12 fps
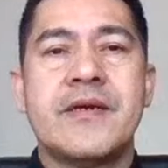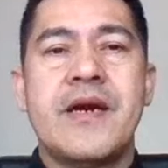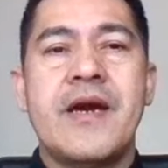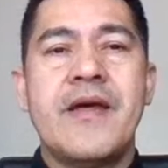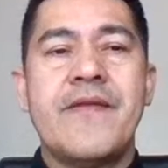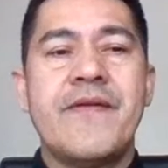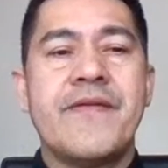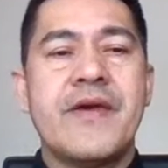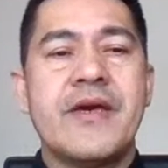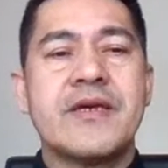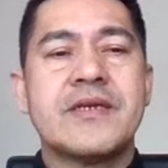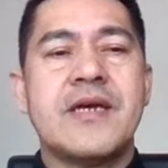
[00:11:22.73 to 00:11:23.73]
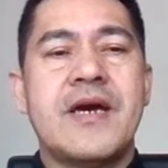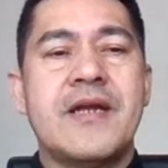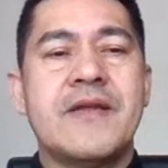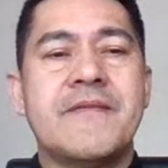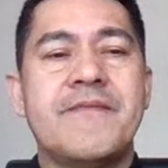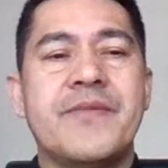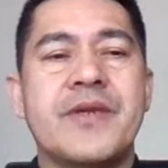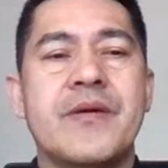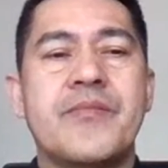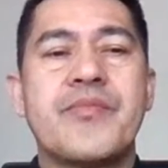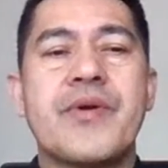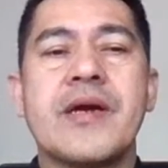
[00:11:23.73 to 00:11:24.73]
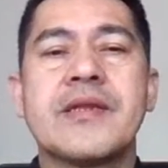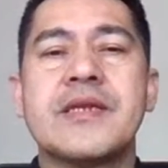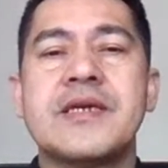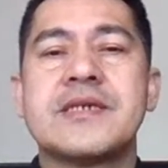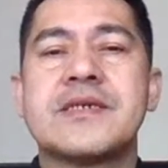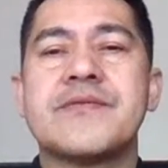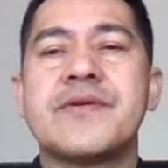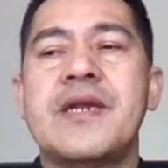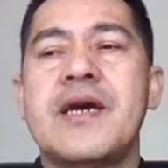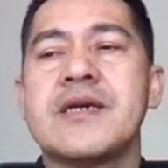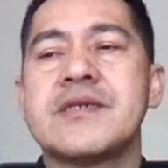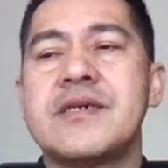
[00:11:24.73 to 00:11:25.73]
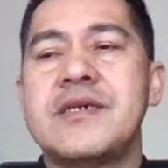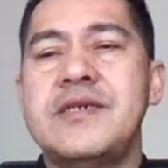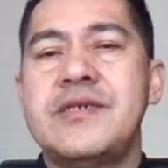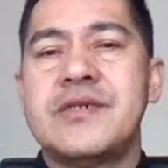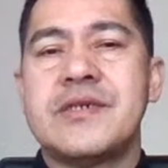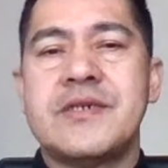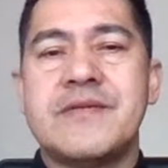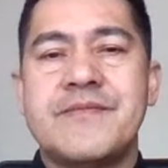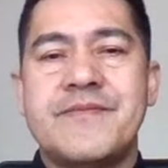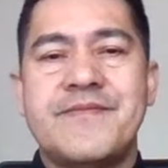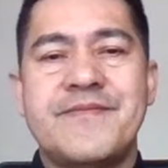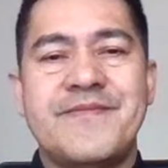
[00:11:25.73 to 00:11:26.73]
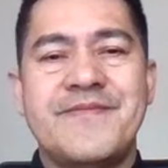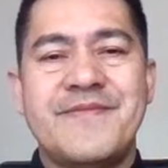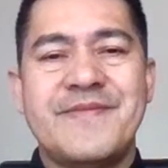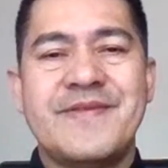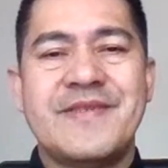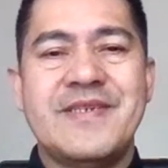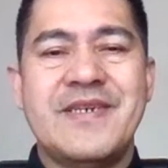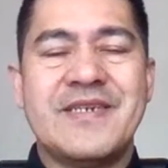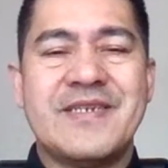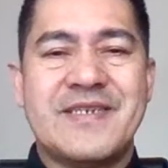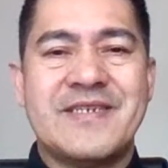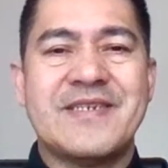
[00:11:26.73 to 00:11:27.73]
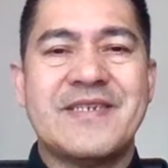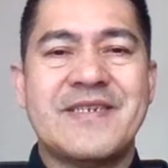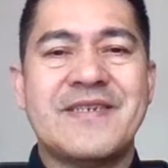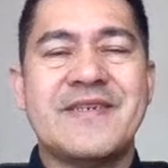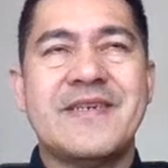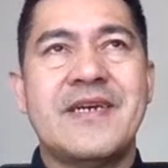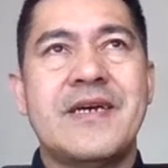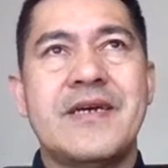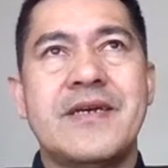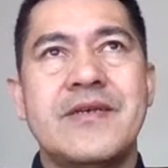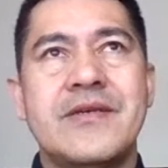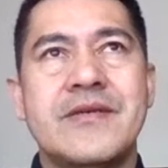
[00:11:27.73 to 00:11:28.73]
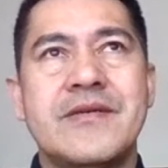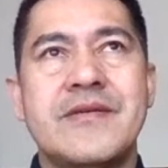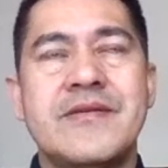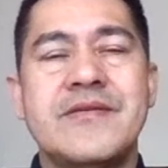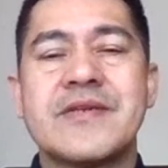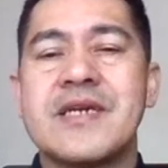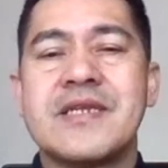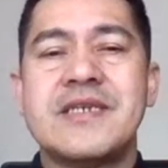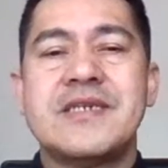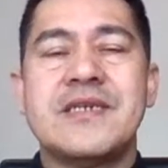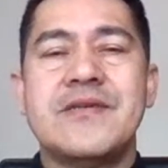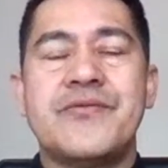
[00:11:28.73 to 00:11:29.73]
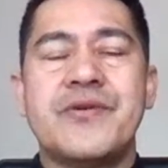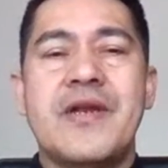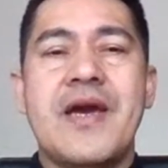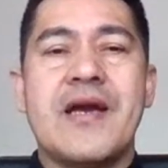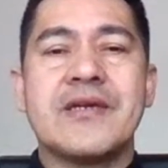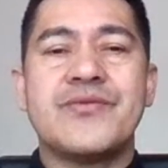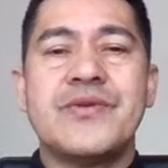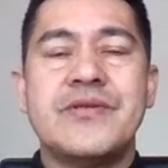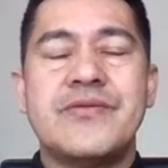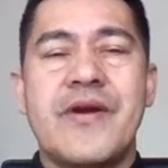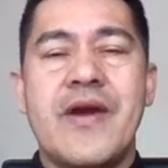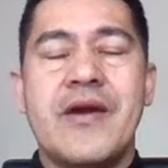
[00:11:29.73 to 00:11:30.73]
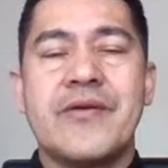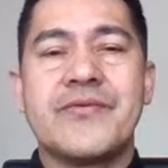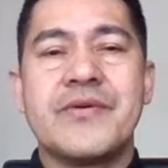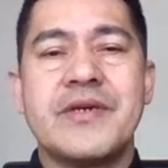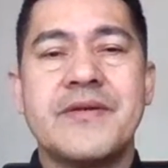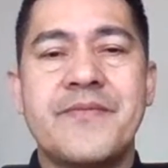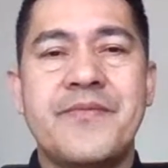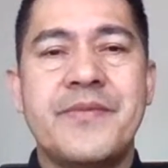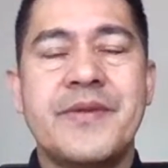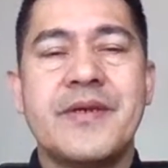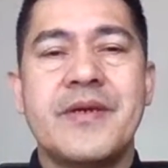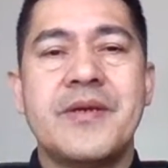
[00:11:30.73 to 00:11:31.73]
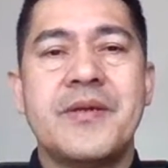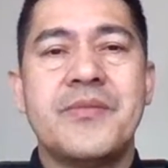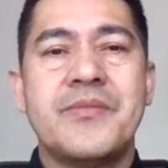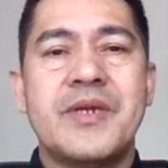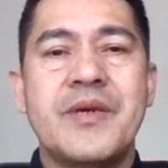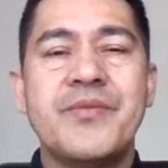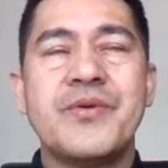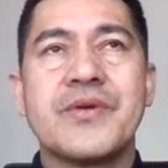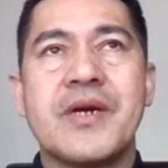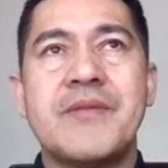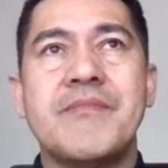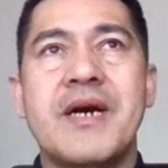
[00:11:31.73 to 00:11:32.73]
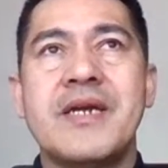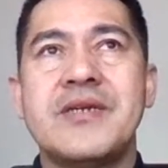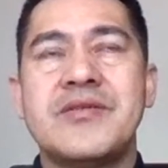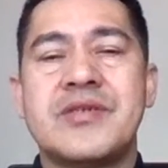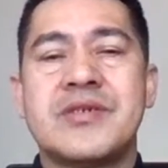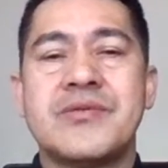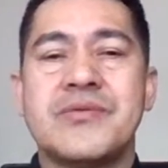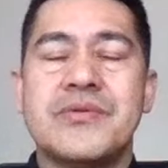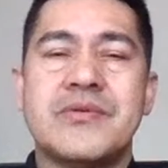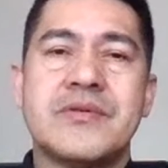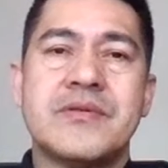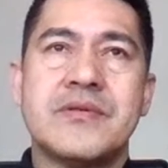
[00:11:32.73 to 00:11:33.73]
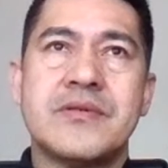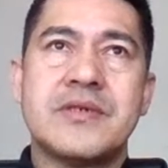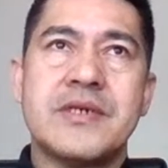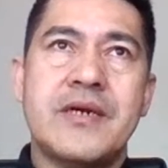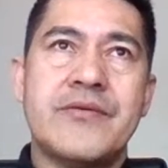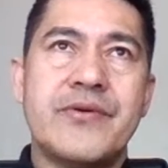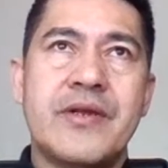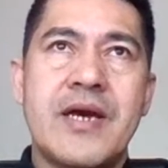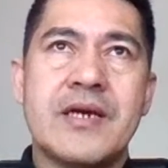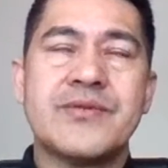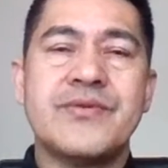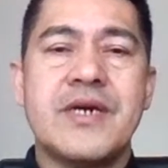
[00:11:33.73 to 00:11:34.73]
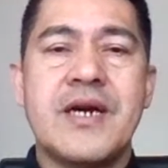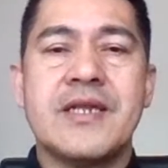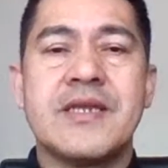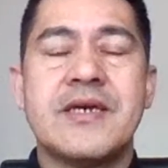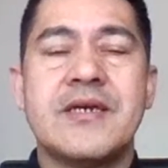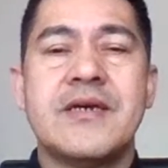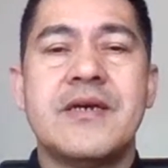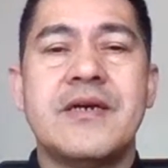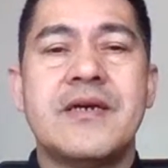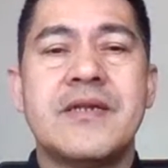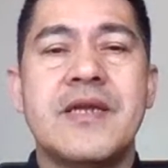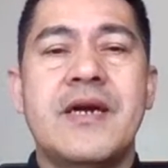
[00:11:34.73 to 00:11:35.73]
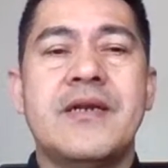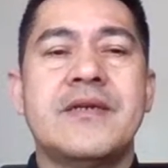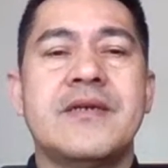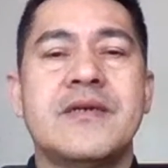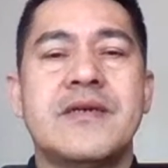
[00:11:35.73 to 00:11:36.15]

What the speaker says: Another thing is that practice relaxation. Yes, you cannot easily relax when you're angry. But if you can manage to, say, relax with that, then